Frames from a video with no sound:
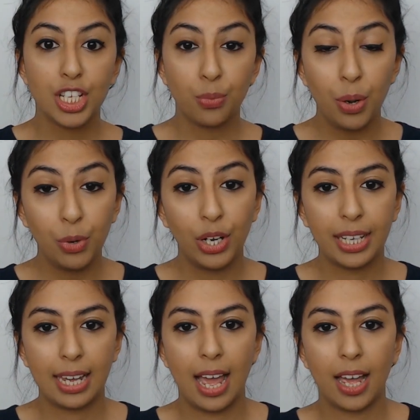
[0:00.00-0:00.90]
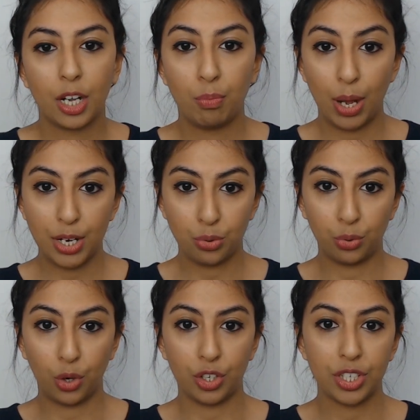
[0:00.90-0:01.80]
So when we're looking at combined
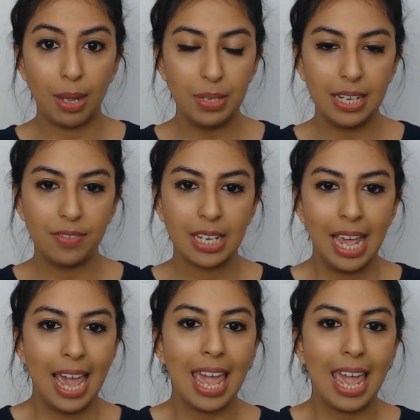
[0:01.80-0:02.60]
oral contraceptives,